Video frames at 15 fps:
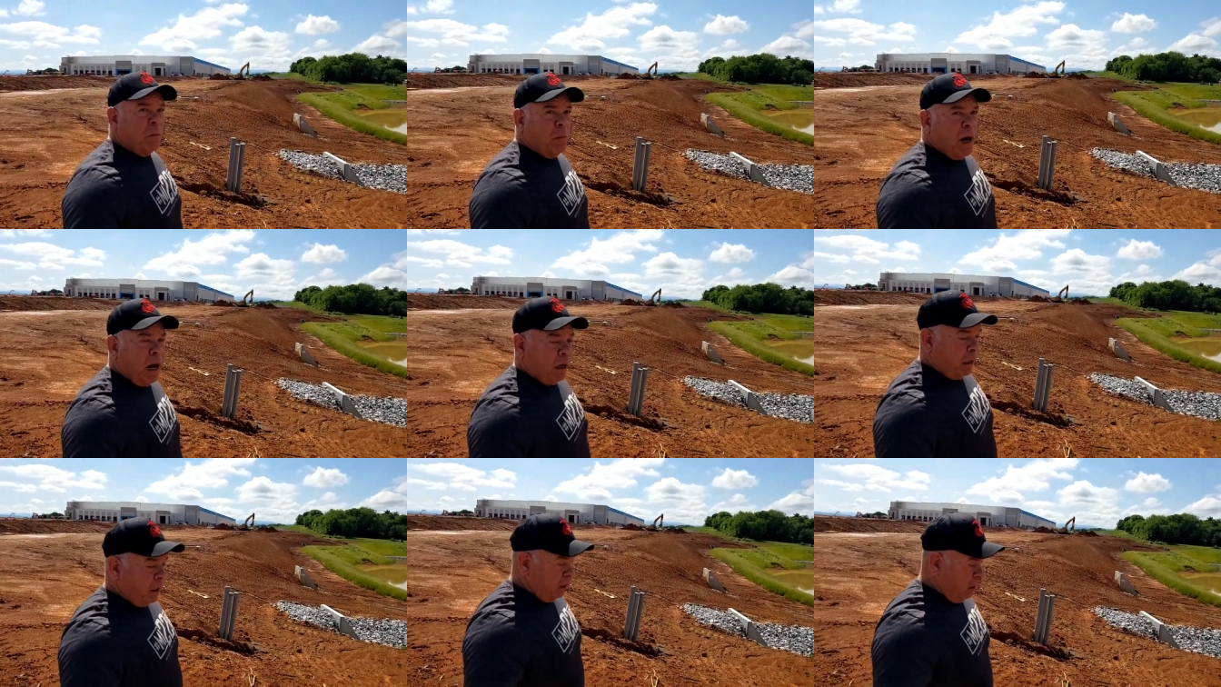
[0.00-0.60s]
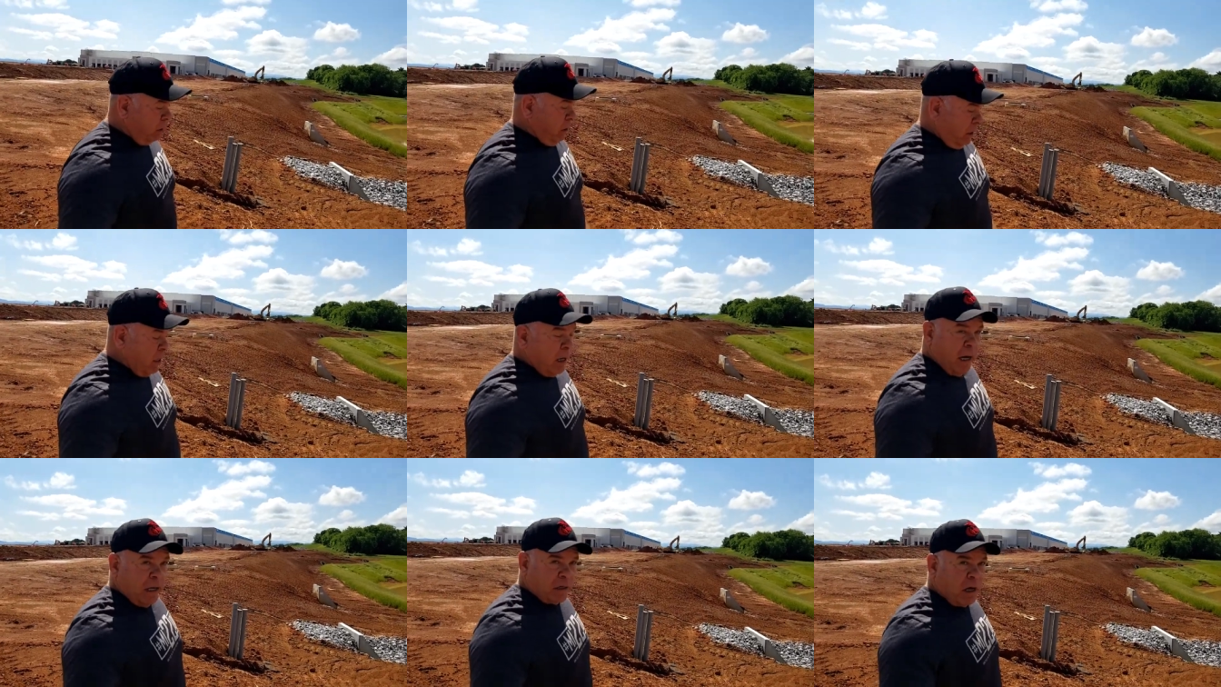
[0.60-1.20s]
about it,
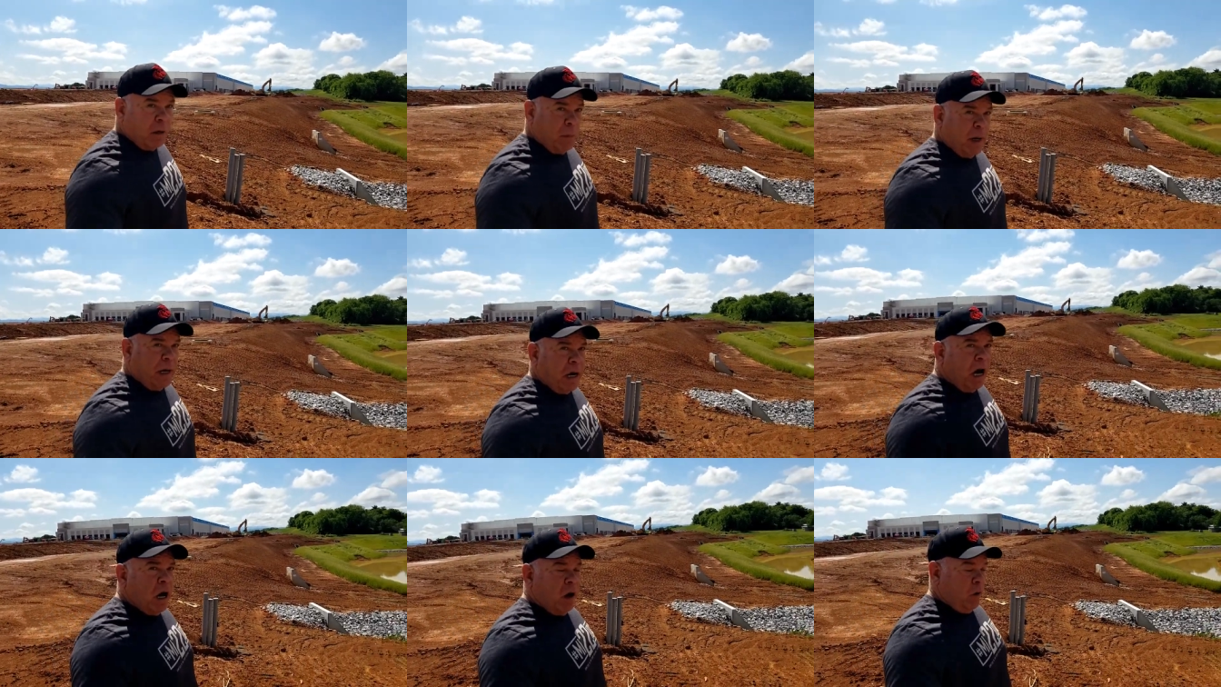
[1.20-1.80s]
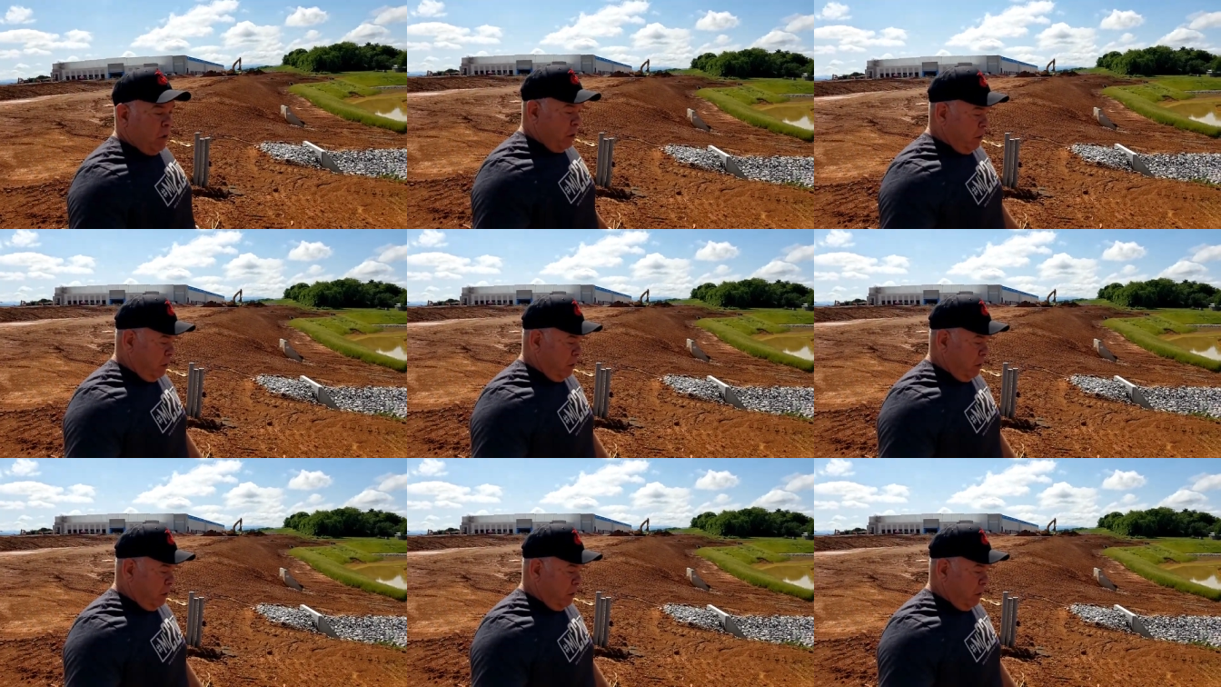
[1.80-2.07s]
it's going to be gone.